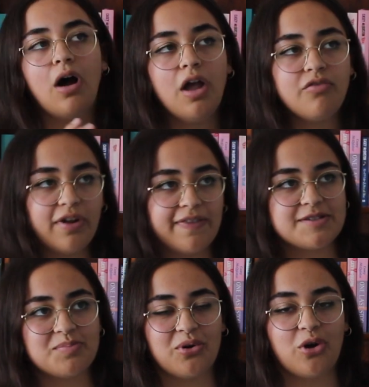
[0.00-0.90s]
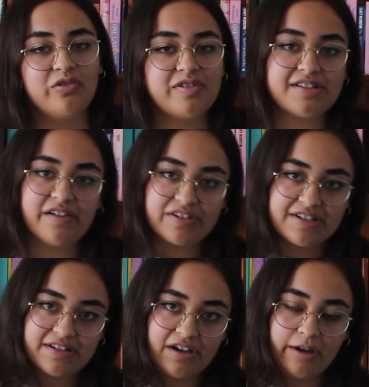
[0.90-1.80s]
I've read this book over
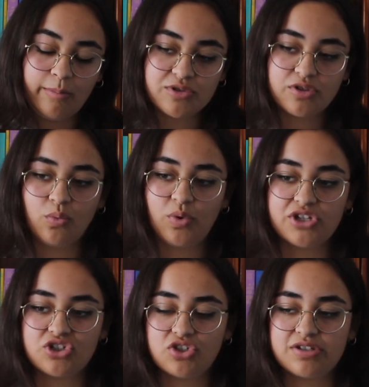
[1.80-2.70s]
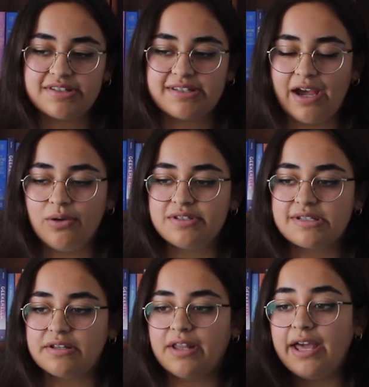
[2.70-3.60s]
70 times, which
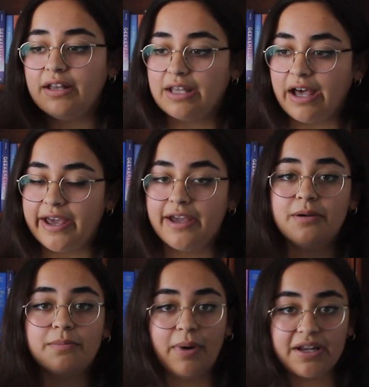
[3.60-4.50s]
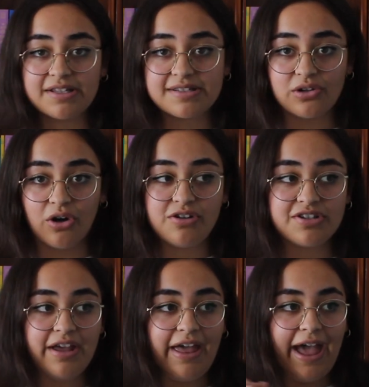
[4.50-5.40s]
sounds like a lie, but it's
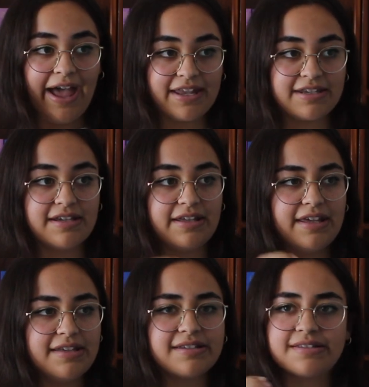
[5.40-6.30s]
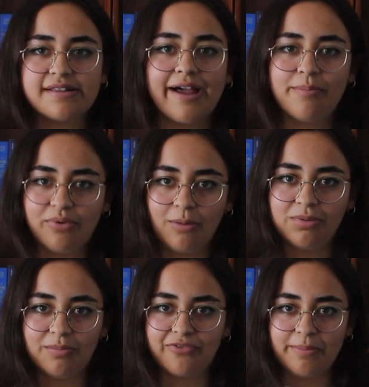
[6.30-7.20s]
not, and is a slight
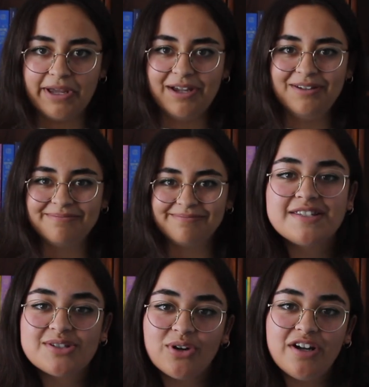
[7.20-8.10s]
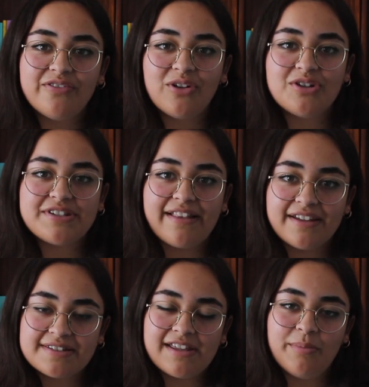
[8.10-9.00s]
problem for me. This story follows
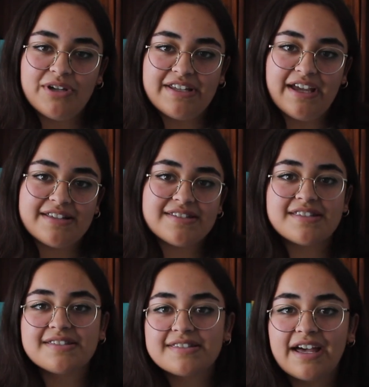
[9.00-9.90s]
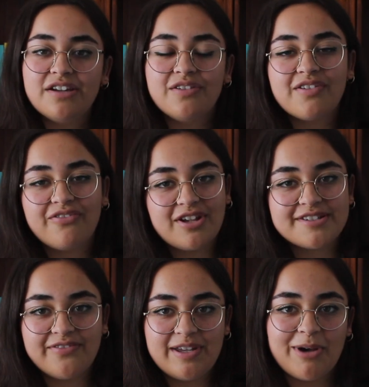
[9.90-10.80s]
Alex Claremont Diaz, the son of the
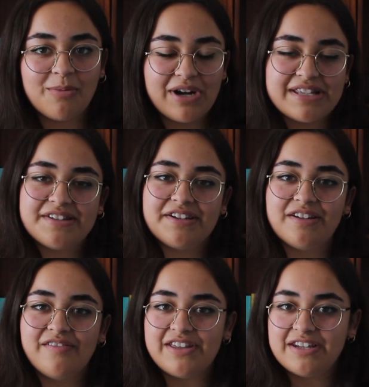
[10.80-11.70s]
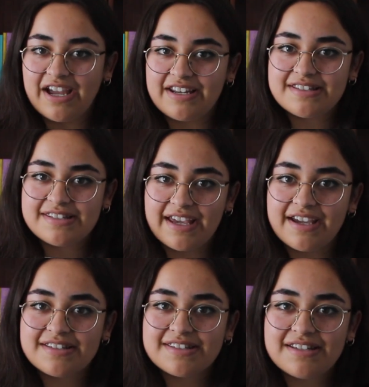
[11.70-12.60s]
first female president of the United
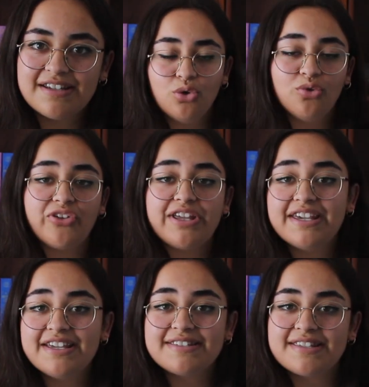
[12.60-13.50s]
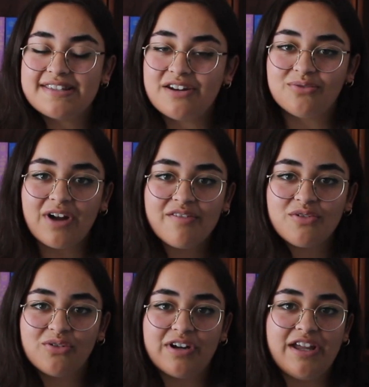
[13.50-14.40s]
States, who for years has had a
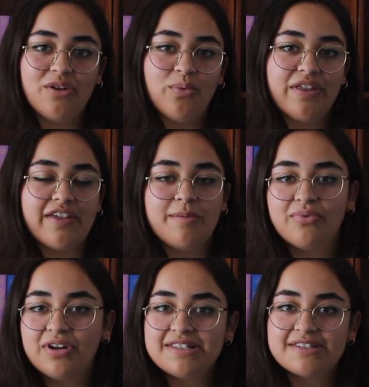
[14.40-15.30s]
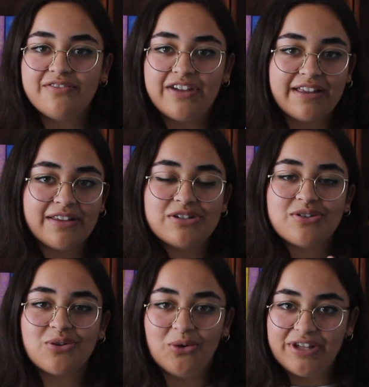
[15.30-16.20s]
rivalry with a prince of
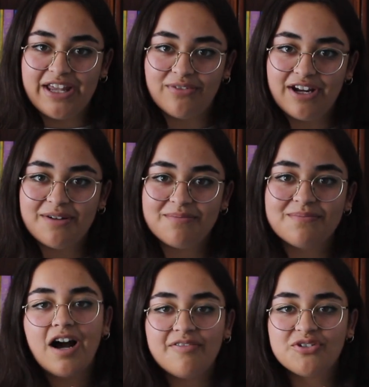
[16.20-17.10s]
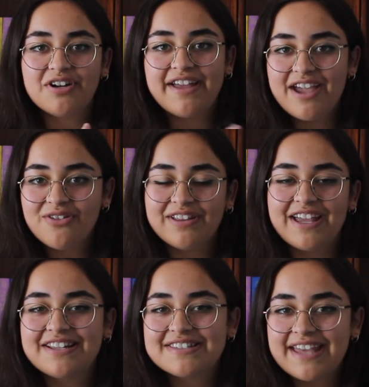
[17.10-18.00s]
England called Henry. After a
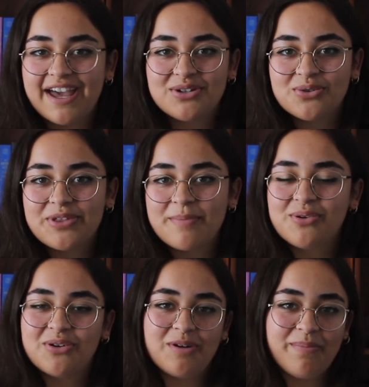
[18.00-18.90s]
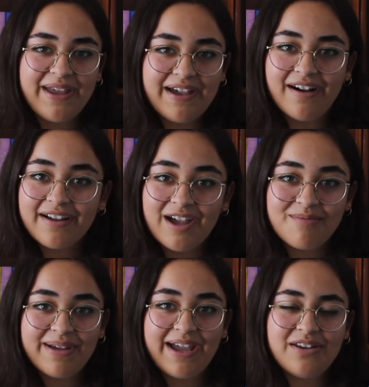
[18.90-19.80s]
cake-related scandal, they put on a PR
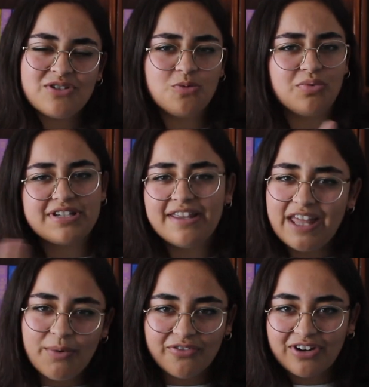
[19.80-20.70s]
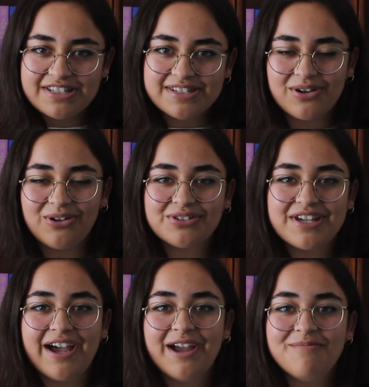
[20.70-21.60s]
campaign to pretend they were friends the whole
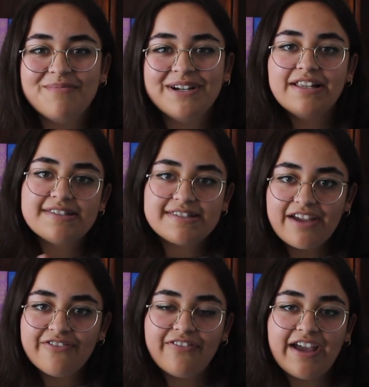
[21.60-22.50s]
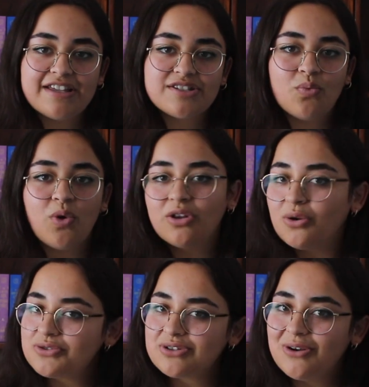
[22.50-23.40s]
time, and save face while
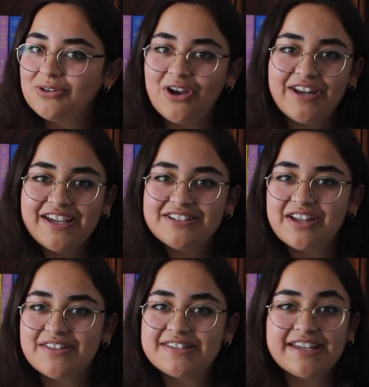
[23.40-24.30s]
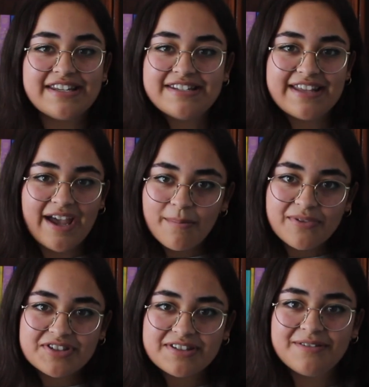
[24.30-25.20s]
also learning each other's hidden
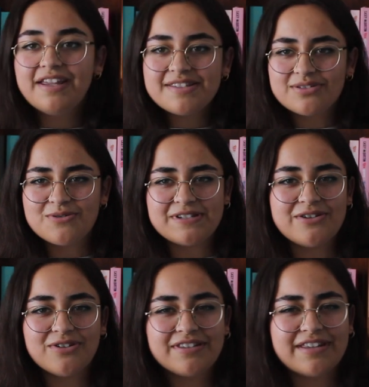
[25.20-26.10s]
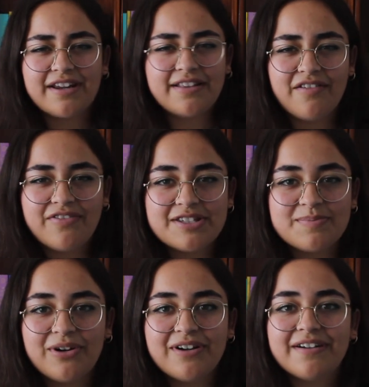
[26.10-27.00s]
depths. It is no secret that I love
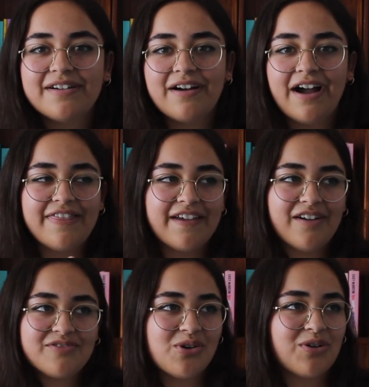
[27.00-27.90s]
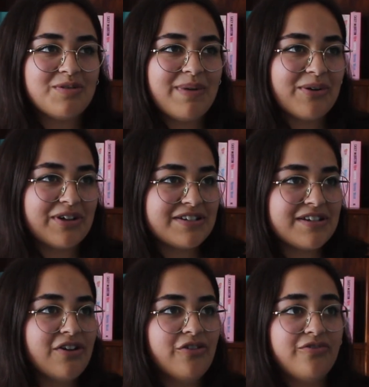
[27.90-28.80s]
this book. I think I've talked about
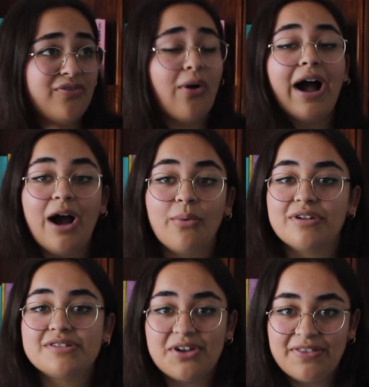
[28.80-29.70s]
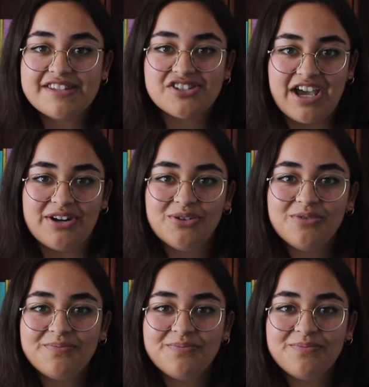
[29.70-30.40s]
it for hours on this channel.